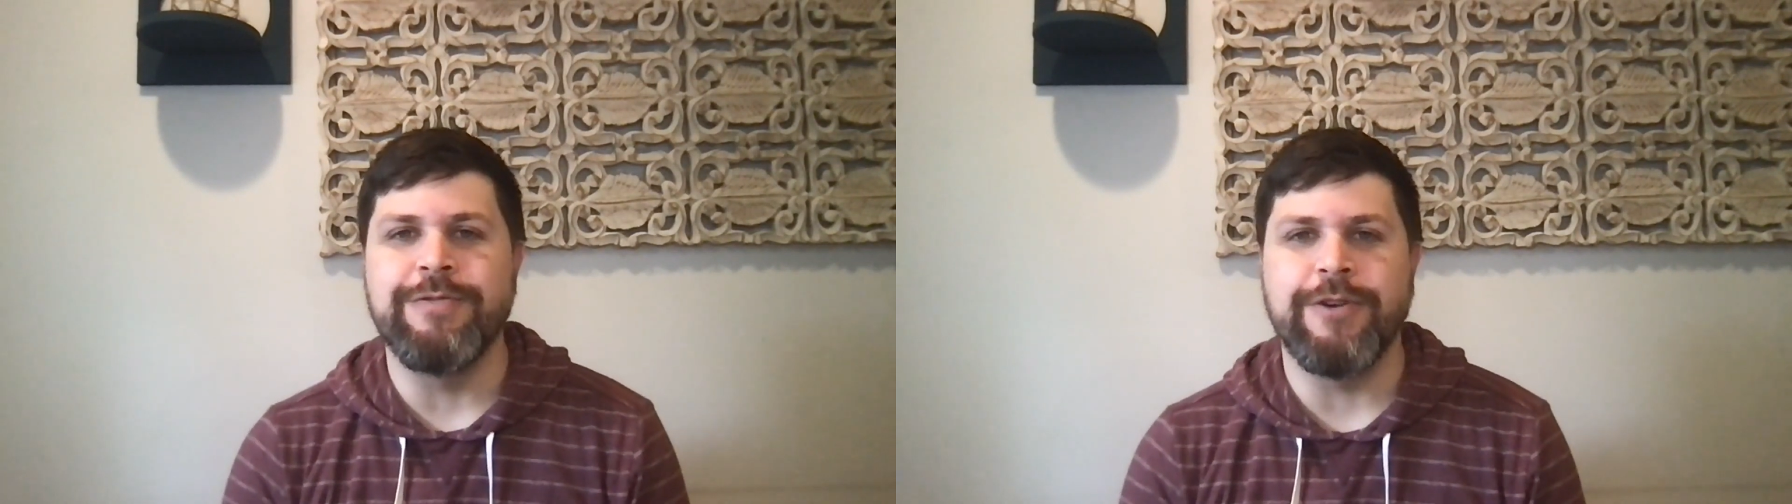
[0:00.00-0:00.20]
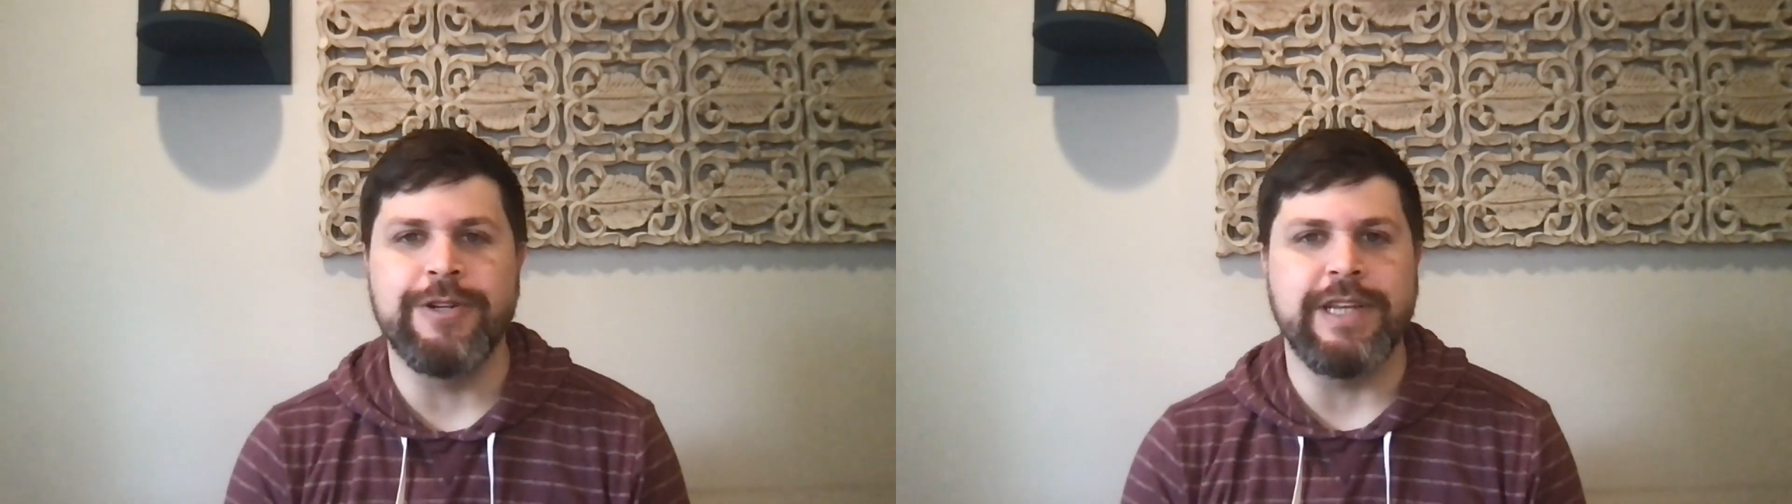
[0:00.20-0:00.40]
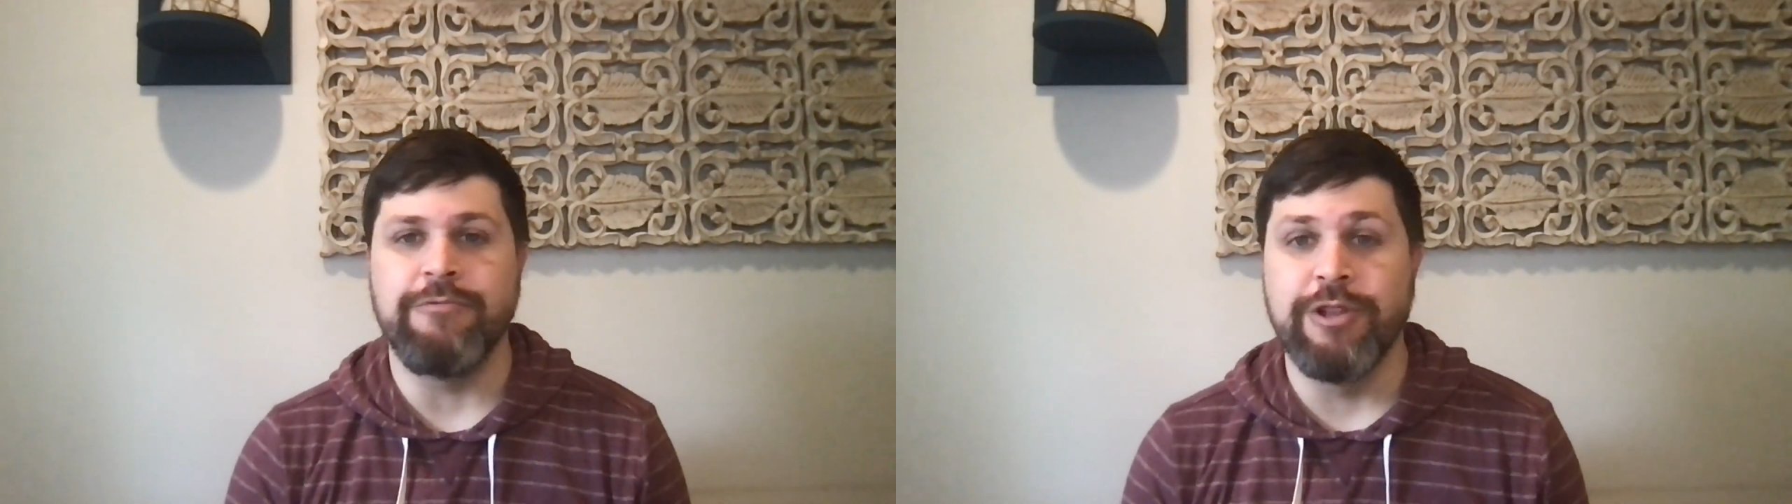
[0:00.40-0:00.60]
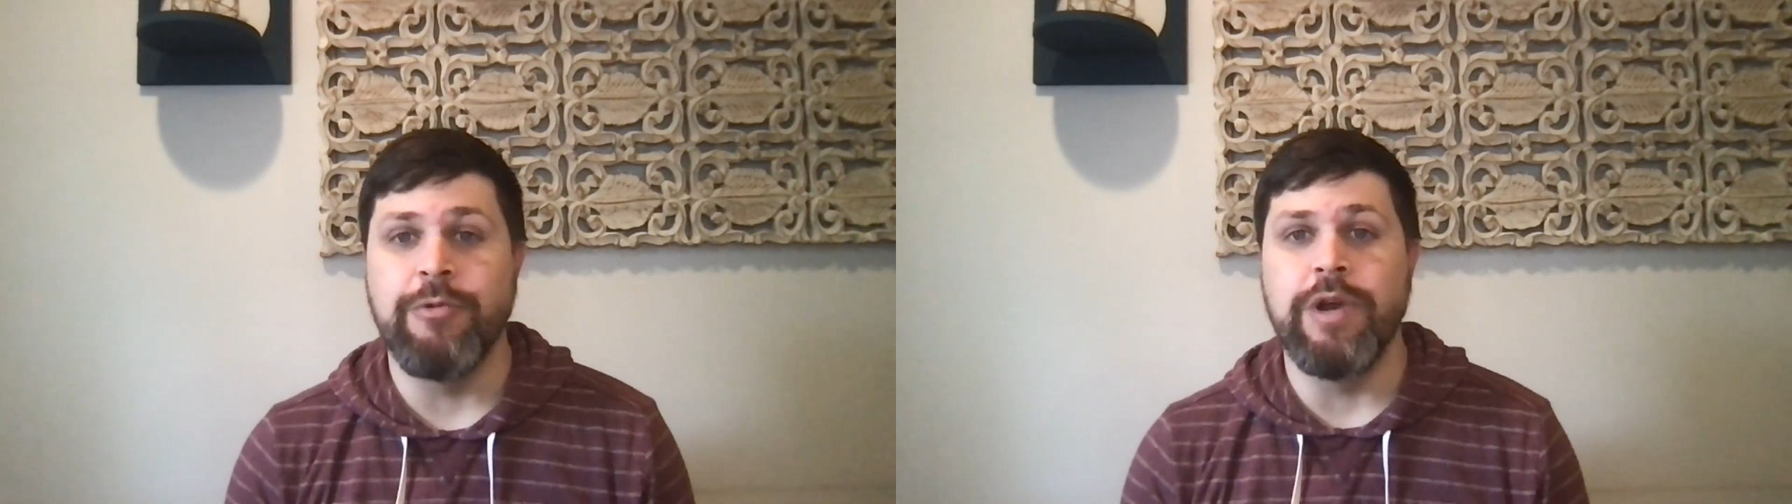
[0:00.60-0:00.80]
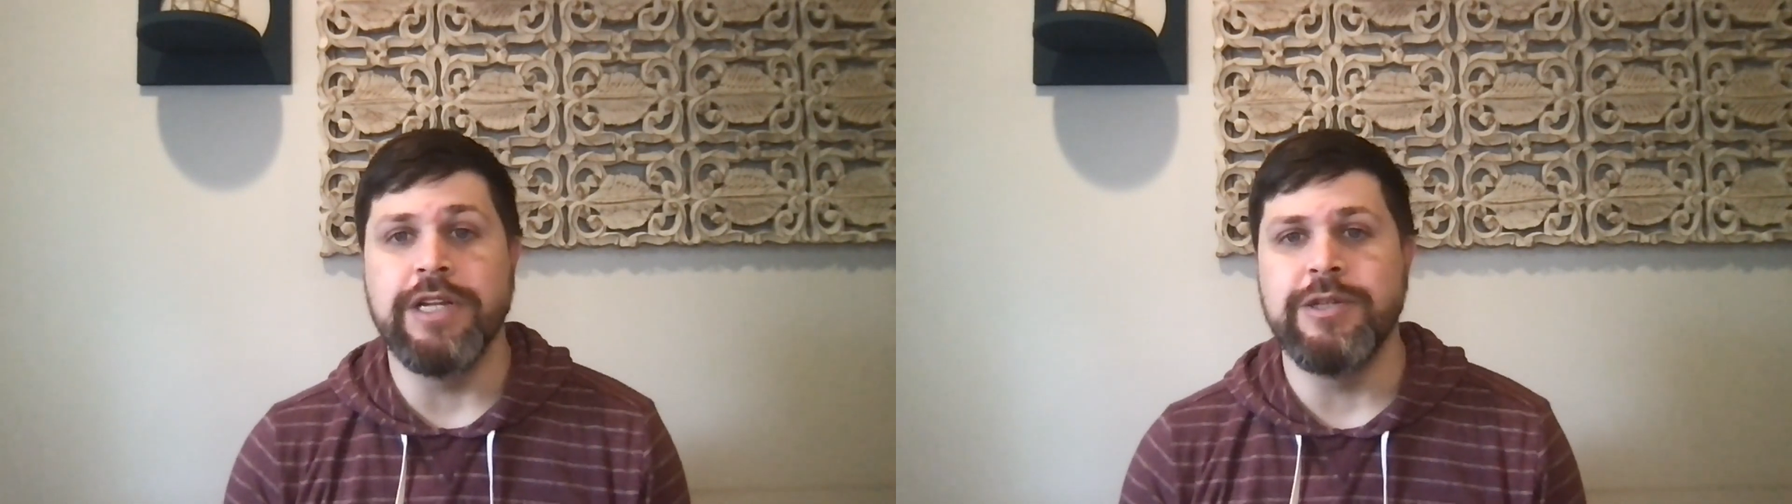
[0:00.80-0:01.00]
First, I
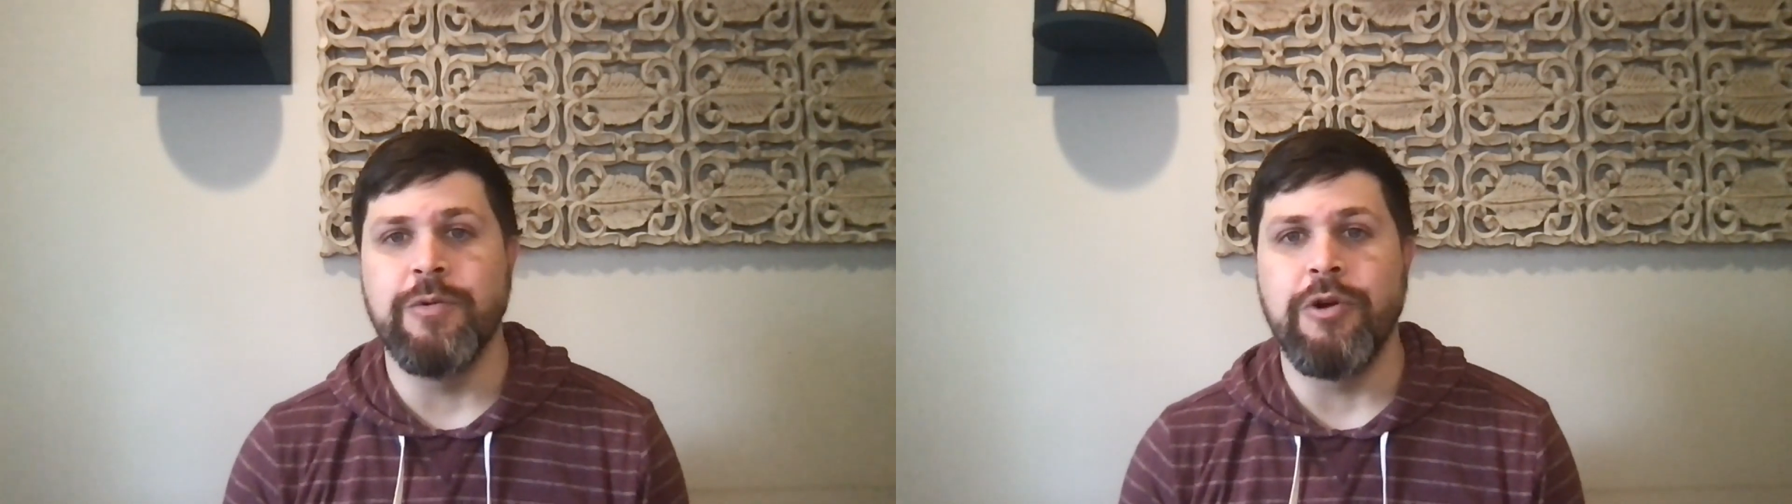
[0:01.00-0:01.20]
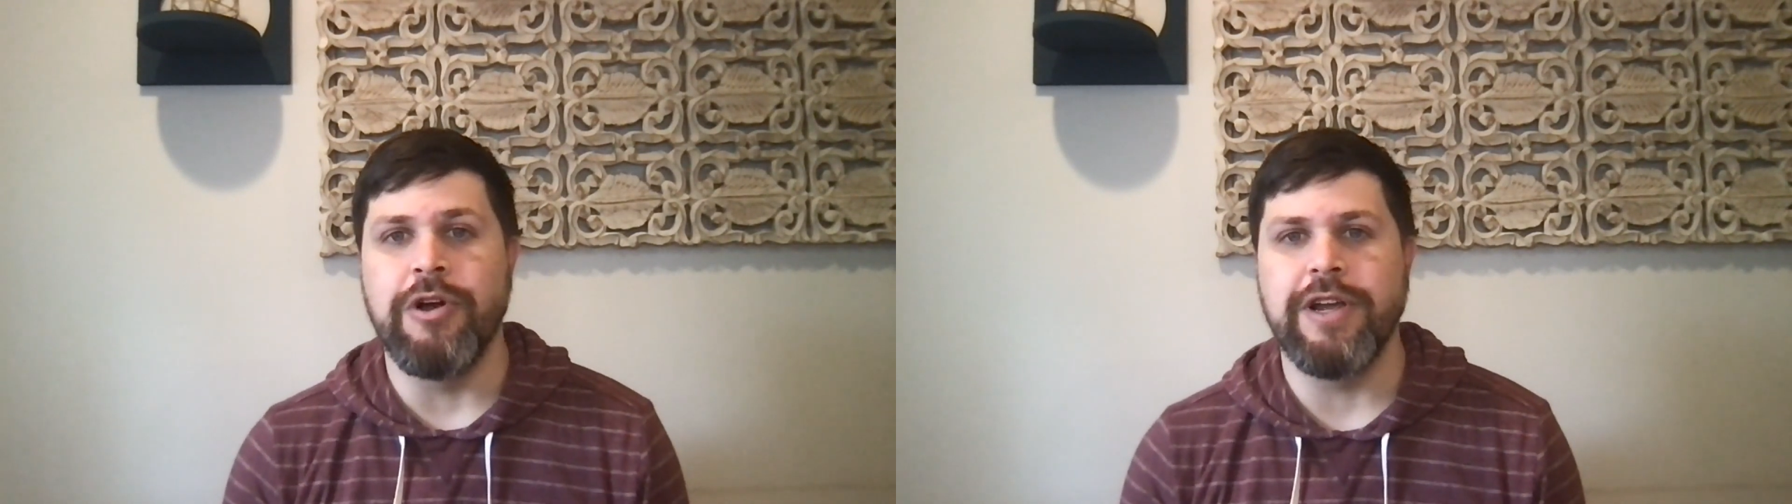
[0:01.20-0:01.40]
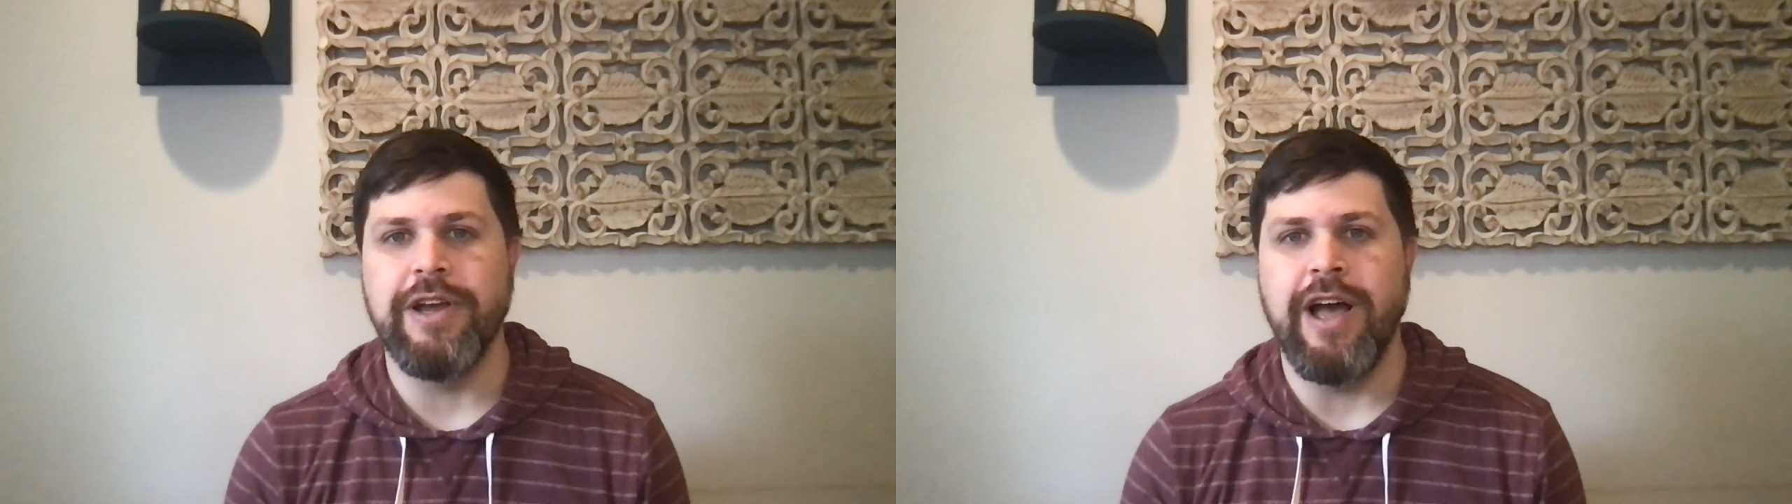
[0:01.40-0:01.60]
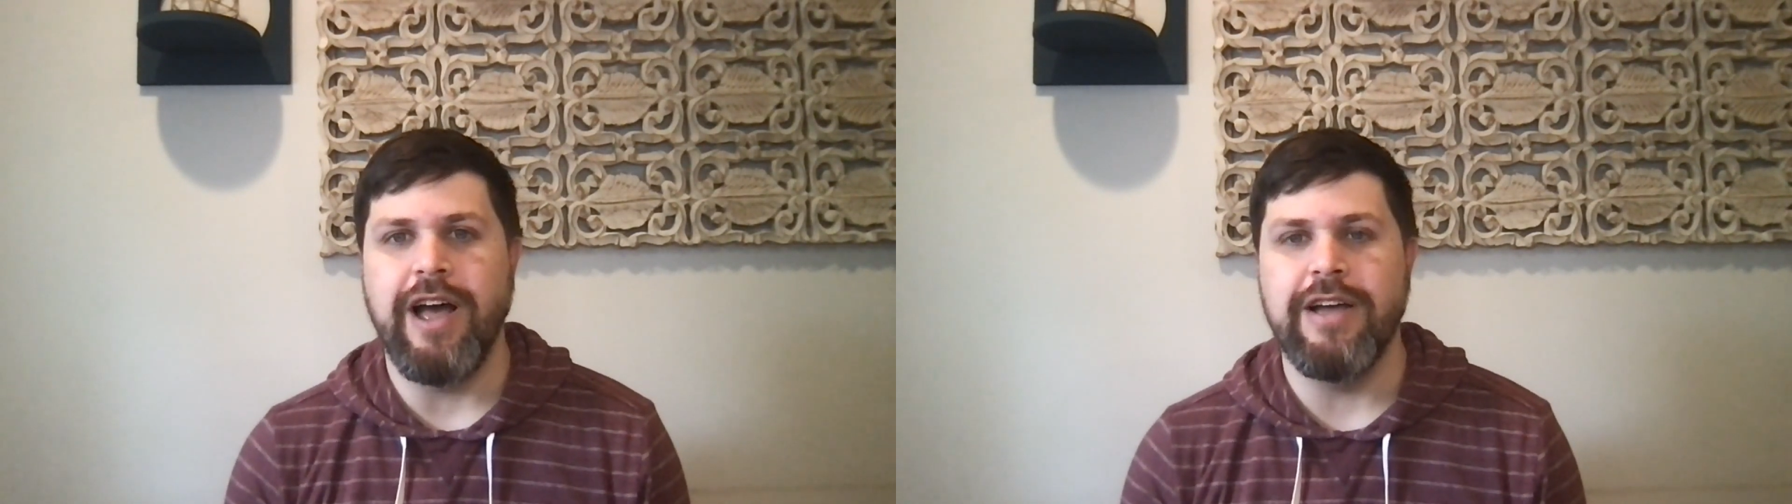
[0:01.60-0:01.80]
really wanted to work